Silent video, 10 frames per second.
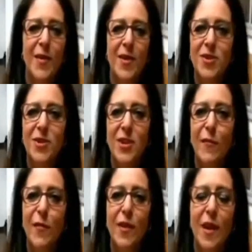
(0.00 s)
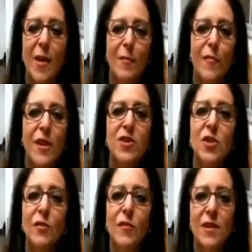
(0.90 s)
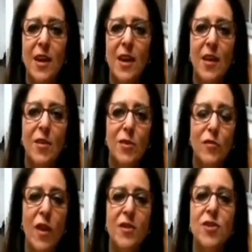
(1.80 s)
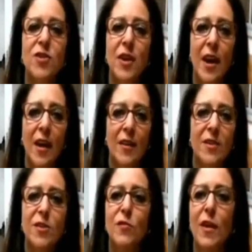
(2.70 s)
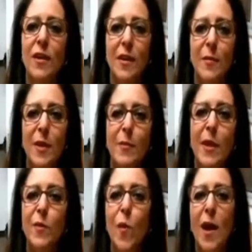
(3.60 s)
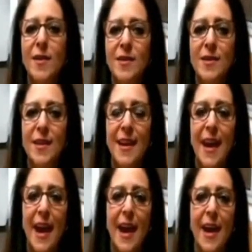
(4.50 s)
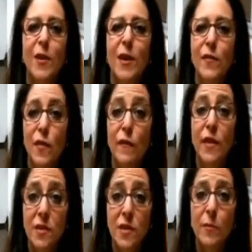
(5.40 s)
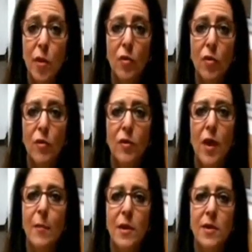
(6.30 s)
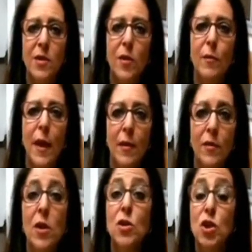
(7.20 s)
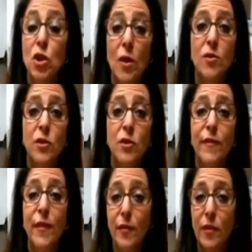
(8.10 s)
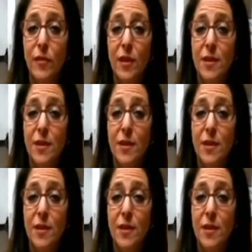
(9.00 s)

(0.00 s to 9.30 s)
Well, there's several regional retailers. Rogers and Holland is running them in the Midwest. And if you visit Pure Grown Diamonds, there are about 250